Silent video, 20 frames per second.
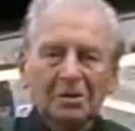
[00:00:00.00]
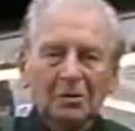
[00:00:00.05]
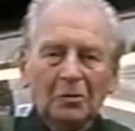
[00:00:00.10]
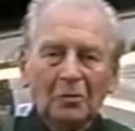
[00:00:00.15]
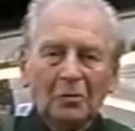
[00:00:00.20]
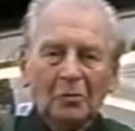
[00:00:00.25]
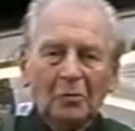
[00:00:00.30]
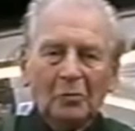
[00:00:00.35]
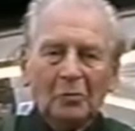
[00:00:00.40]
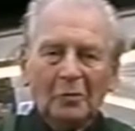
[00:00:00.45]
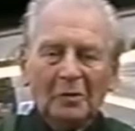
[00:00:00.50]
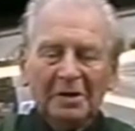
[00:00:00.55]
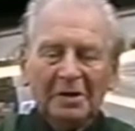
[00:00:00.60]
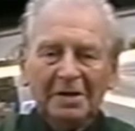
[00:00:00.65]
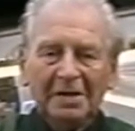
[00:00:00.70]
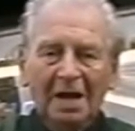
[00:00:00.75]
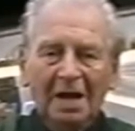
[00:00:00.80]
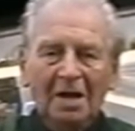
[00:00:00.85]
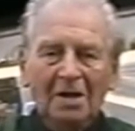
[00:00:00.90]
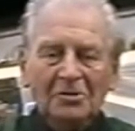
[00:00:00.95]
Hill.
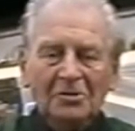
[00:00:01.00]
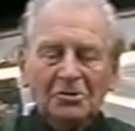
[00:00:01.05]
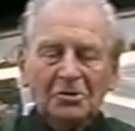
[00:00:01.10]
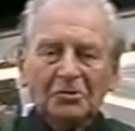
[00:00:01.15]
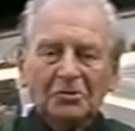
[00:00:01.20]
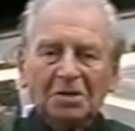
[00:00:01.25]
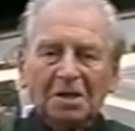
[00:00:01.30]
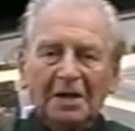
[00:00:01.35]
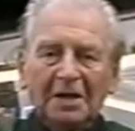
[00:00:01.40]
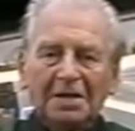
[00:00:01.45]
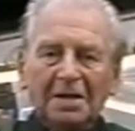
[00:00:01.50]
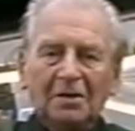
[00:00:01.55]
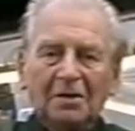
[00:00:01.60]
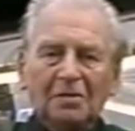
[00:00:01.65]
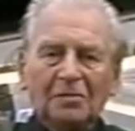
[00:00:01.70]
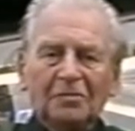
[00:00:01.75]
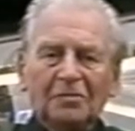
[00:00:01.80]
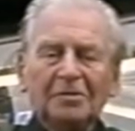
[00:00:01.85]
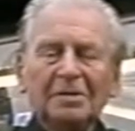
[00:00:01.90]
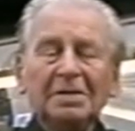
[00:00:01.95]
We took that
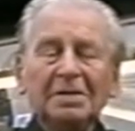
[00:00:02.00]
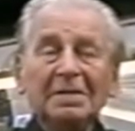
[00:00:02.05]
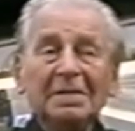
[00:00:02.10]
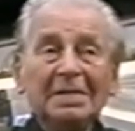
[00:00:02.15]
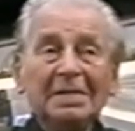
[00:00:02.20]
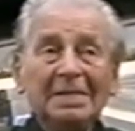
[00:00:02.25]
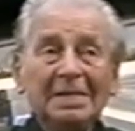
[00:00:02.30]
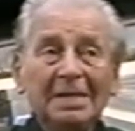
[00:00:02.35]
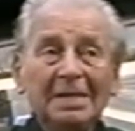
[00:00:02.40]
over in